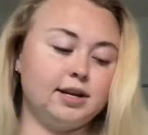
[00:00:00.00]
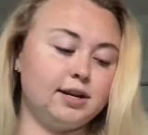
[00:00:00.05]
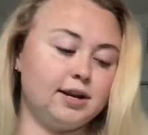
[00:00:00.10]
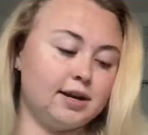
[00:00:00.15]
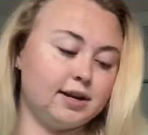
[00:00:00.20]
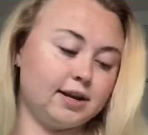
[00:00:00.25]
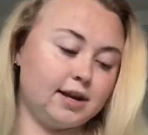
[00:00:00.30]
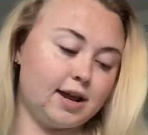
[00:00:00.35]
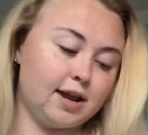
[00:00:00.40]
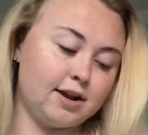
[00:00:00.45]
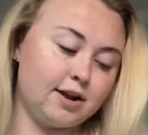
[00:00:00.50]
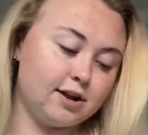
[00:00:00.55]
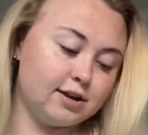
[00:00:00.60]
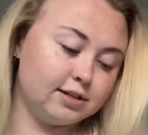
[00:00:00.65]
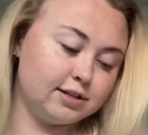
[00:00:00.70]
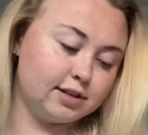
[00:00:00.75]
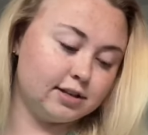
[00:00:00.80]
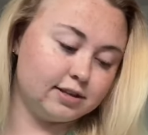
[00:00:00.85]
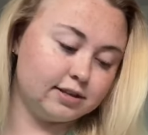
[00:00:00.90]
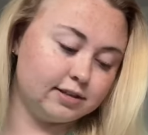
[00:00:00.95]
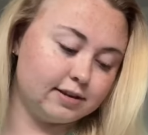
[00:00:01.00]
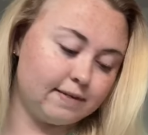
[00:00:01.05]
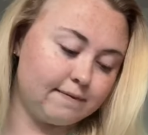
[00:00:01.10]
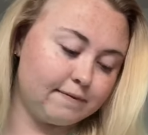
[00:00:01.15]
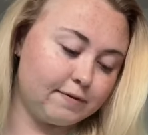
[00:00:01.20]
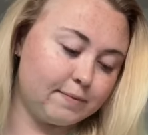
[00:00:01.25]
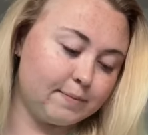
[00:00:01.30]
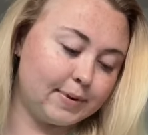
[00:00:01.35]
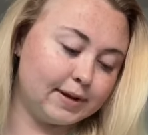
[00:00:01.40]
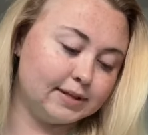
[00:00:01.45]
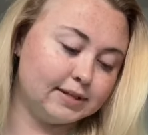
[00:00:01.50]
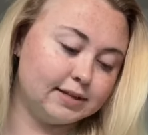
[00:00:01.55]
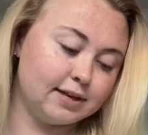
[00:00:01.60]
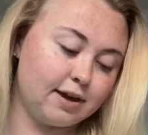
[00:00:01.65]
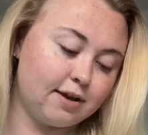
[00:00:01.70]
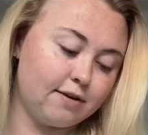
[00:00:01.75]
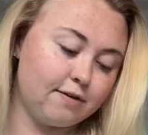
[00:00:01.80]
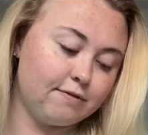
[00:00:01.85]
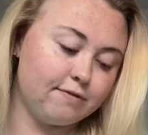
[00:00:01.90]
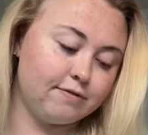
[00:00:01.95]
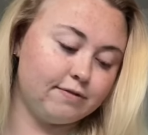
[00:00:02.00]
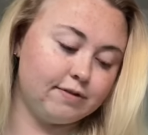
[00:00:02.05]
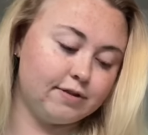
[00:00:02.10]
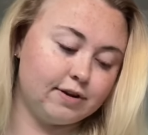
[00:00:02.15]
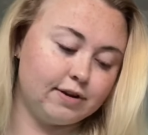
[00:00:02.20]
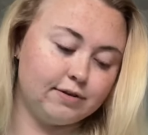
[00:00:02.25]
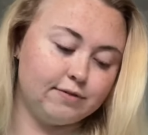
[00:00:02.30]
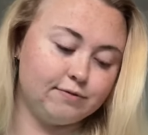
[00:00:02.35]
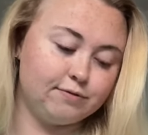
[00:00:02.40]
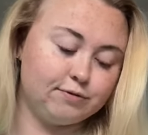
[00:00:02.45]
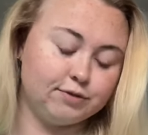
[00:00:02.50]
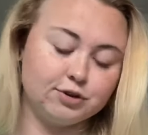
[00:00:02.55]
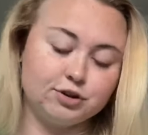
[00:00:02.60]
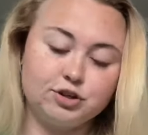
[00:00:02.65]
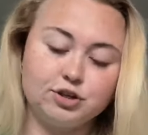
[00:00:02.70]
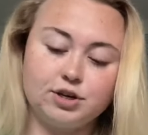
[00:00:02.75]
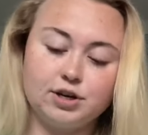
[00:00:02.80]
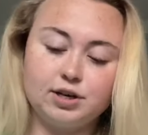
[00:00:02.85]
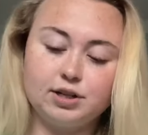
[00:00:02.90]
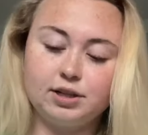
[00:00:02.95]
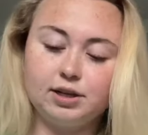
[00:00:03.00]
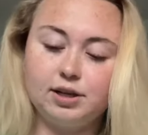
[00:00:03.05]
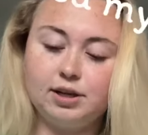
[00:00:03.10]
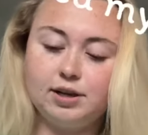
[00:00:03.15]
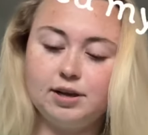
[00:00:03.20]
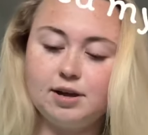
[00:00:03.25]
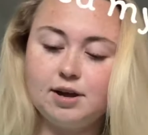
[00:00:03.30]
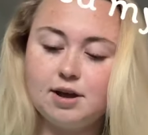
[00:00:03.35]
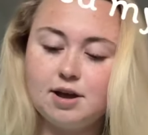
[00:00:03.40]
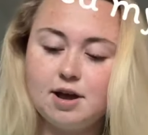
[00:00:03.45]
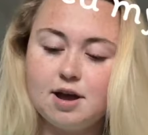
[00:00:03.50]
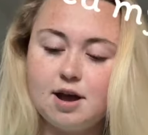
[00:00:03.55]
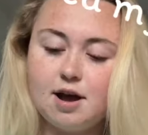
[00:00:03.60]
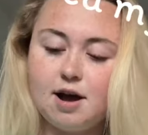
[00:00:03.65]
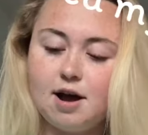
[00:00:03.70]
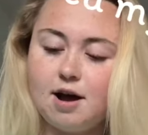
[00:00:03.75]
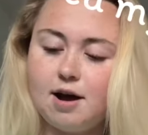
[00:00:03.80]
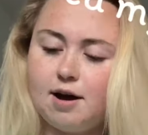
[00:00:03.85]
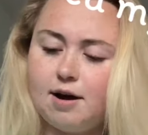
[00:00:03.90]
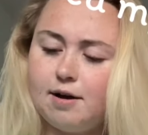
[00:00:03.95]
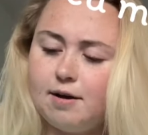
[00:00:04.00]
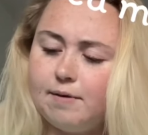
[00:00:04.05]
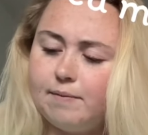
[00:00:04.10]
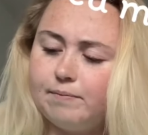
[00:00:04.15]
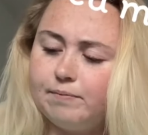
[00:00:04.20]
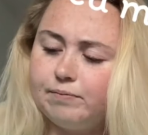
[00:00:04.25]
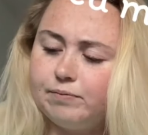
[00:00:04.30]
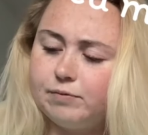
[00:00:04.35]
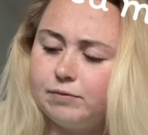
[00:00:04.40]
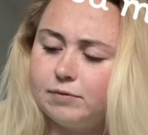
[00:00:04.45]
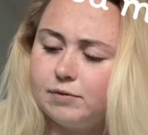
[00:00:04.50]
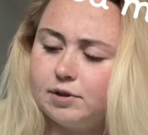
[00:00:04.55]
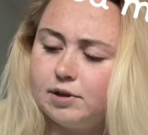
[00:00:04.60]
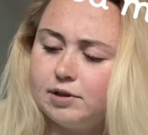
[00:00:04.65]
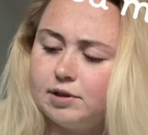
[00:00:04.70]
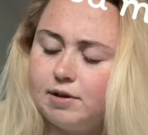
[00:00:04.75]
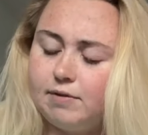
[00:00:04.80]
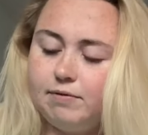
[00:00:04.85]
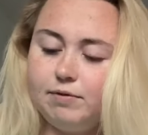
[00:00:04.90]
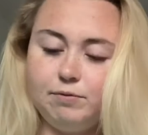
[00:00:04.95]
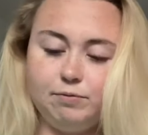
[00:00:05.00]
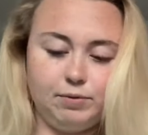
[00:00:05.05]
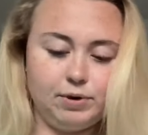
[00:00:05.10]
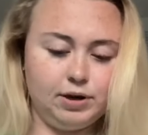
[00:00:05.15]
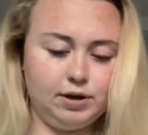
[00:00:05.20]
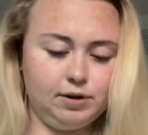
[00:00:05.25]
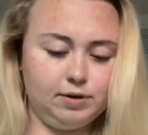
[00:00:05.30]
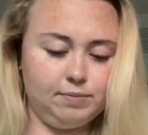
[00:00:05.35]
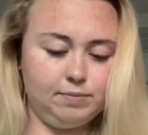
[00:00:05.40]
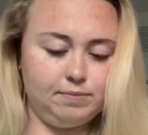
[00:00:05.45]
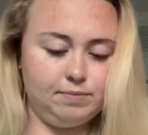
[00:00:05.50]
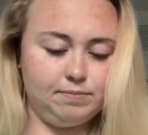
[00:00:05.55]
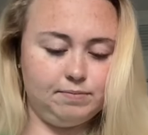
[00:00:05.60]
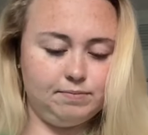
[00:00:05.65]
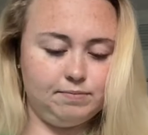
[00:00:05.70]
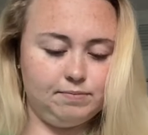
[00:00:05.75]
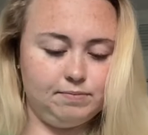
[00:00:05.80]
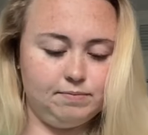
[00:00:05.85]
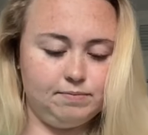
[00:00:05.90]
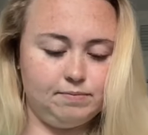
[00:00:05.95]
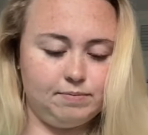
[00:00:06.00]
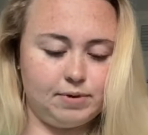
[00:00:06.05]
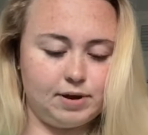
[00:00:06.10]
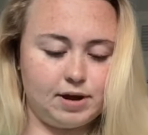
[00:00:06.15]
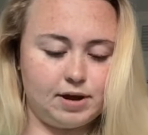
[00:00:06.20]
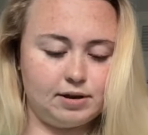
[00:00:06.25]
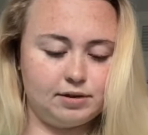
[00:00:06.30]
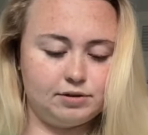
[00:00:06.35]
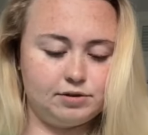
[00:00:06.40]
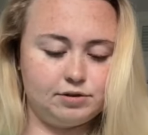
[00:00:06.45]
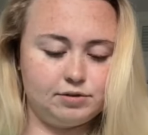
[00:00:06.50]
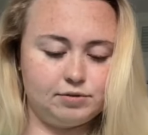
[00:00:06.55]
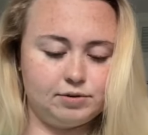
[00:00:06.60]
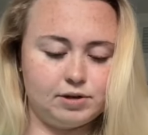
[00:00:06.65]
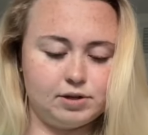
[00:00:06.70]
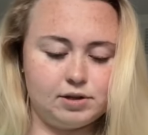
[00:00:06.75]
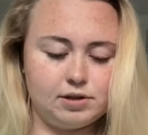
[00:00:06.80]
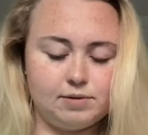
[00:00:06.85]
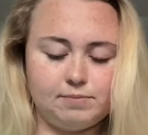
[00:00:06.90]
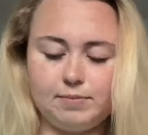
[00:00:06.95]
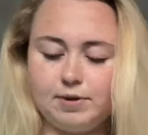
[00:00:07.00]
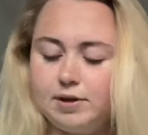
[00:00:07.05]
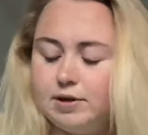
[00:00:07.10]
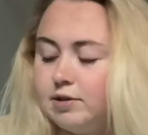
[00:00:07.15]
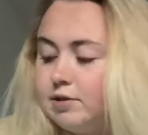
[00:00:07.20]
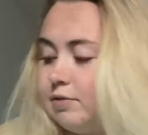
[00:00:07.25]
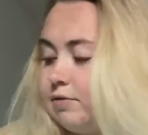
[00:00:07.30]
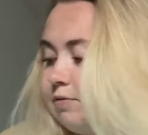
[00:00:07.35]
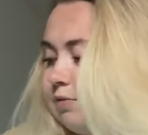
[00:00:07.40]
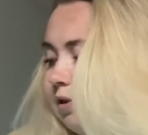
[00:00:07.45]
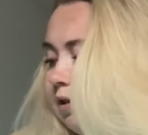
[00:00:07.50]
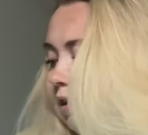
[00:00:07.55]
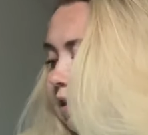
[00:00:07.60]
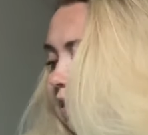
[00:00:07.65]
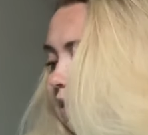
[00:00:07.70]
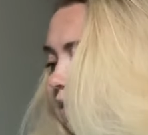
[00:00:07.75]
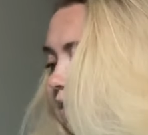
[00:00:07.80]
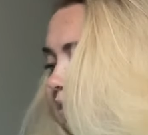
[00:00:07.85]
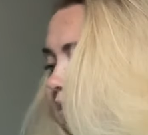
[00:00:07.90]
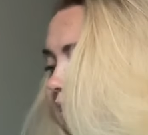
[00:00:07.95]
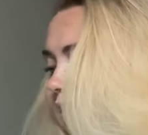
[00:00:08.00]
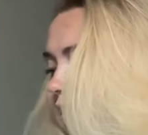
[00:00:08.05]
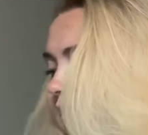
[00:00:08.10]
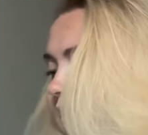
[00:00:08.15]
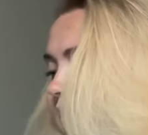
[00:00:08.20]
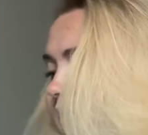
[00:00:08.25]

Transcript: I cannot say the same for myself, unfortunately. Um, these have a weird back to it that makes it really ugly.